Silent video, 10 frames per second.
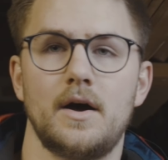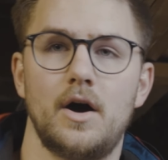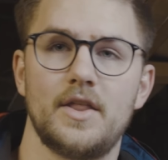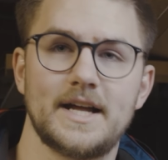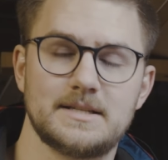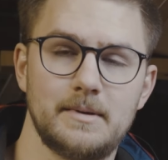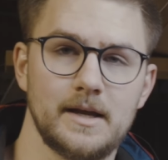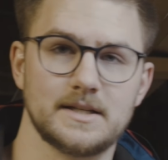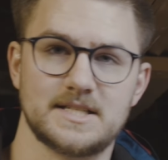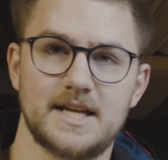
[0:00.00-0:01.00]
All that to
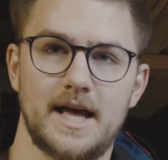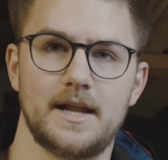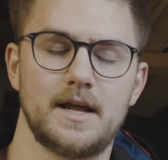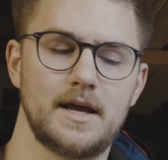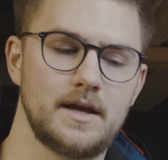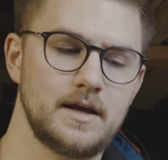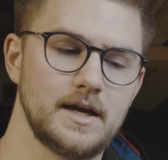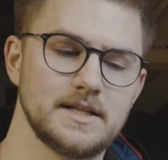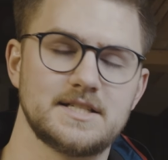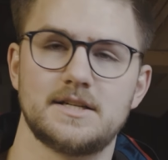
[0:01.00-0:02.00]
being said,
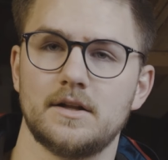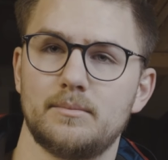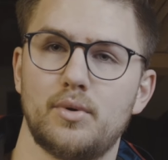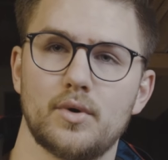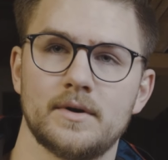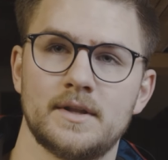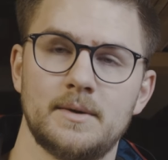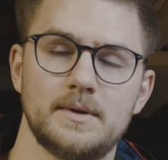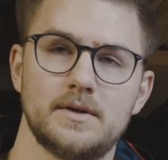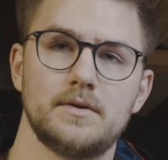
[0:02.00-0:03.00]
it's still important
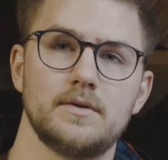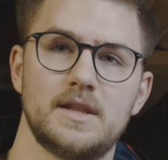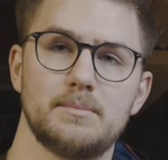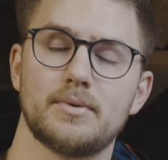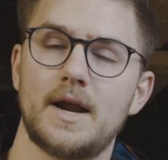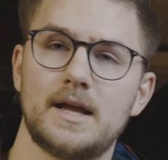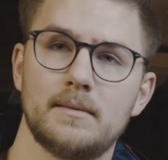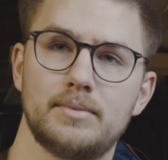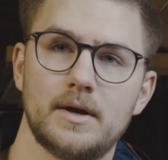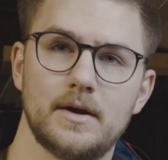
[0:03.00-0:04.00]
that we do the
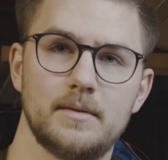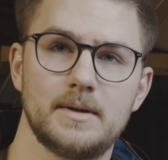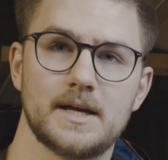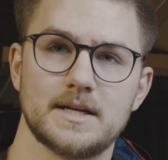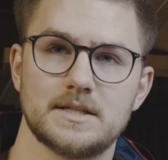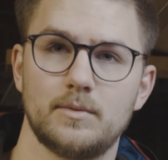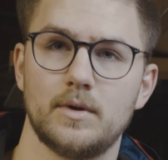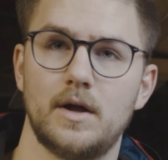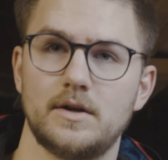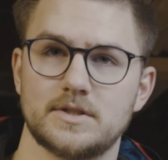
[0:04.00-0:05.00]
break-in period because it
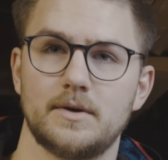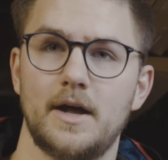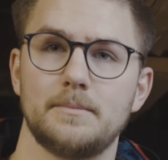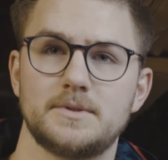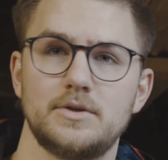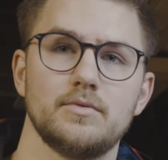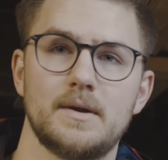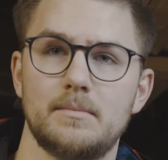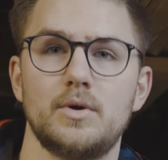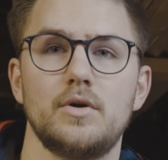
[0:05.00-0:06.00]
will also help to
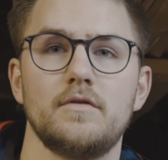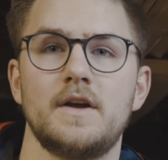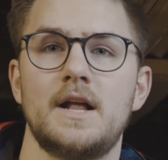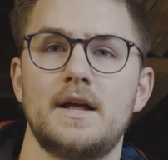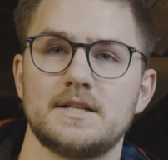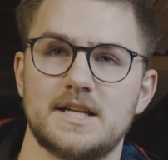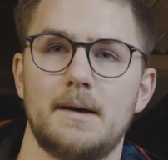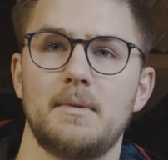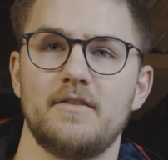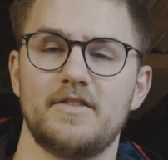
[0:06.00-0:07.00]
remove
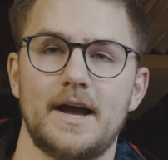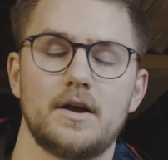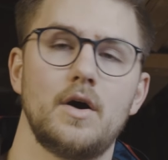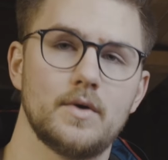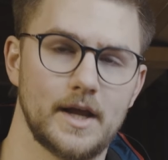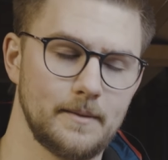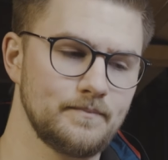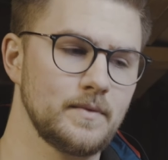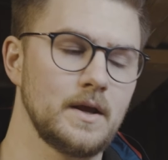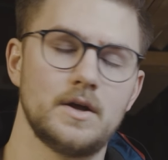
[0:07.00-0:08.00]
some that coating.
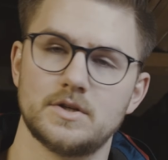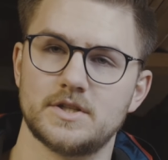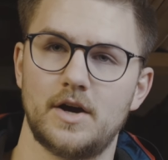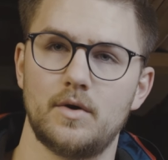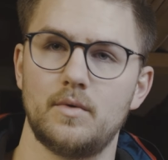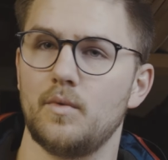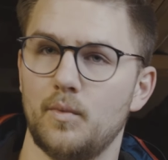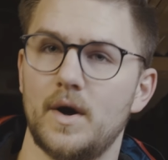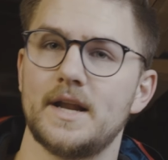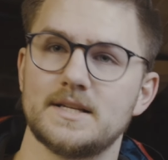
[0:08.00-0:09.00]
So
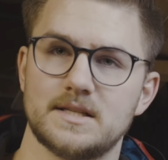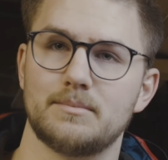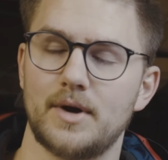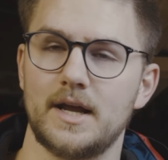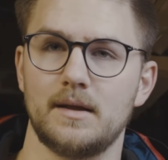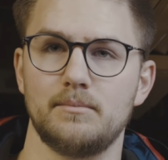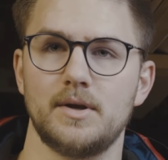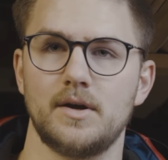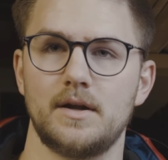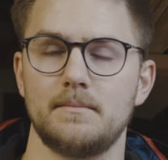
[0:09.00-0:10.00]
what is the break-in
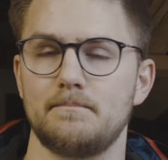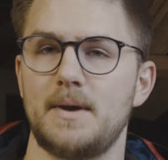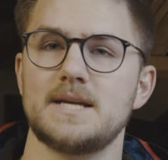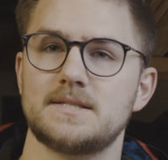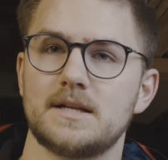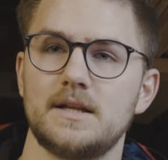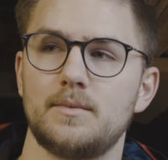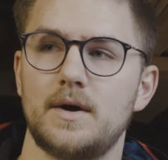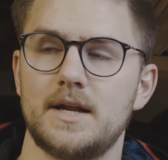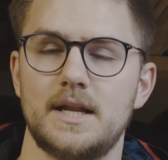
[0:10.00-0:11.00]
period? Basically
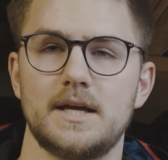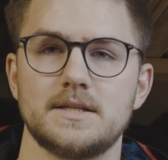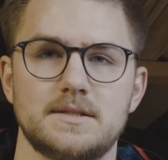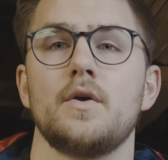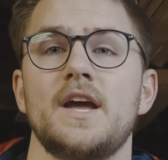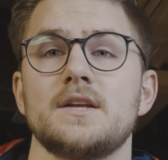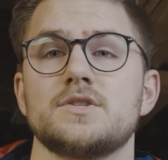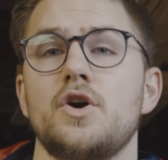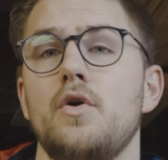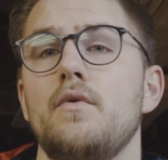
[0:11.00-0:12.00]
what it is, okay,
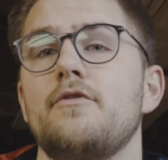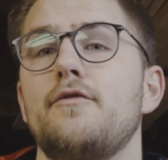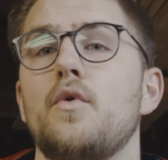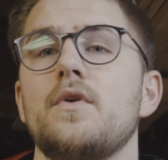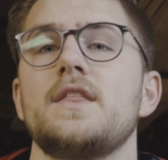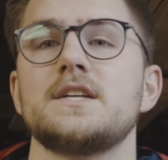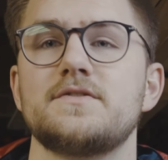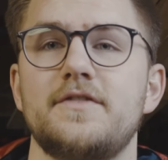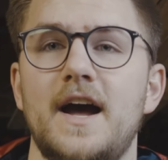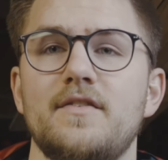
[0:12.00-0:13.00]
so for
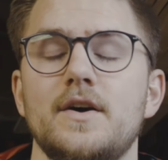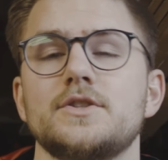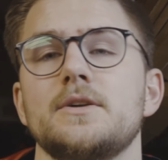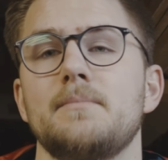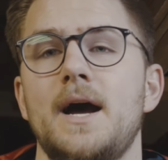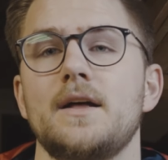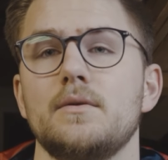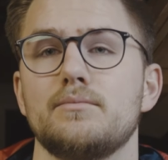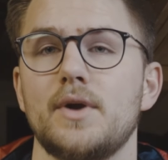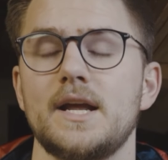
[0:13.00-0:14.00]
this
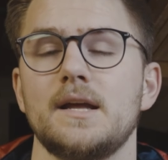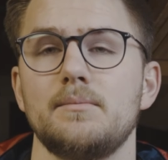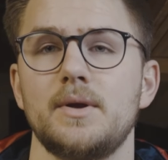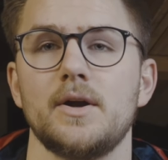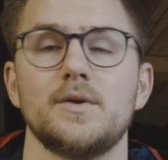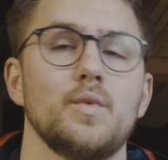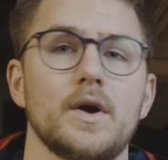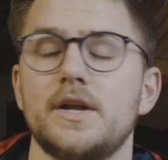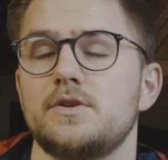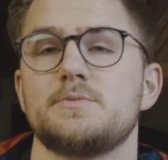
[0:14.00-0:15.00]
500-mile break-in period,
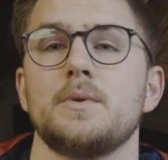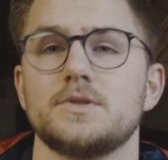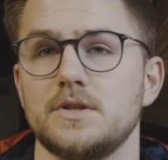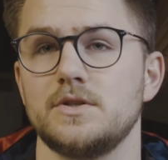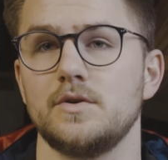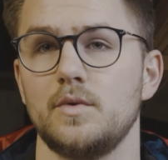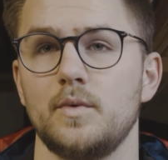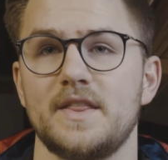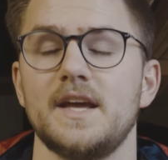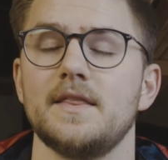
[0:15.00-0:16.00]
what are you supposed to do
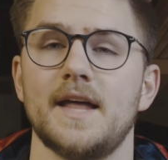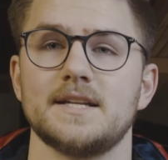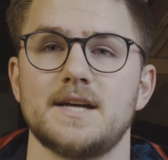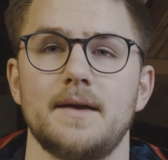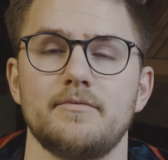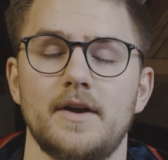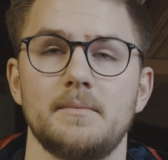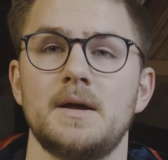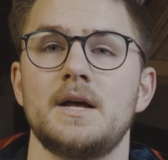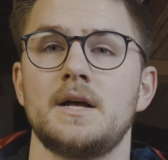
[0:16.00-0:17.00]
within that time frame?